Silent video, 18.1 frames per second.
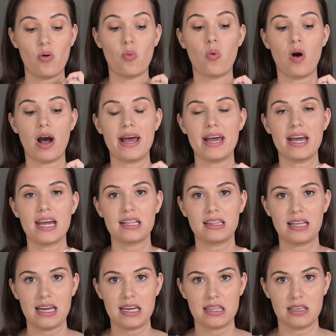why I
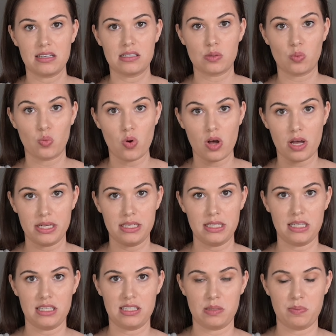like this one
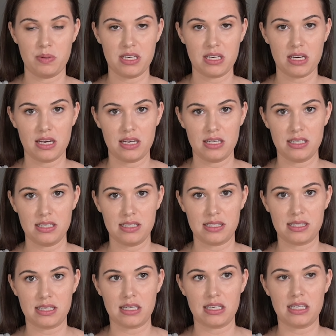is
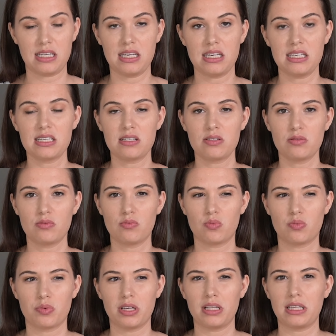because he
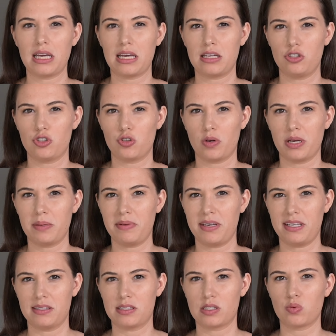didn't really enjoy
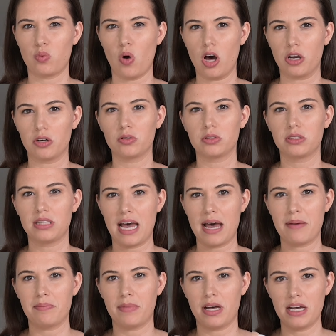being swaddled
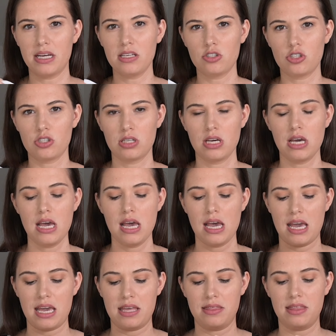that much.
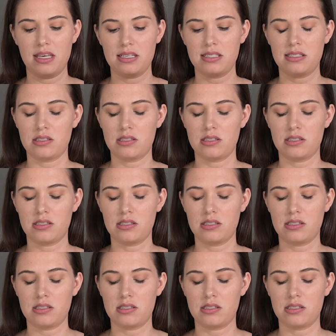And this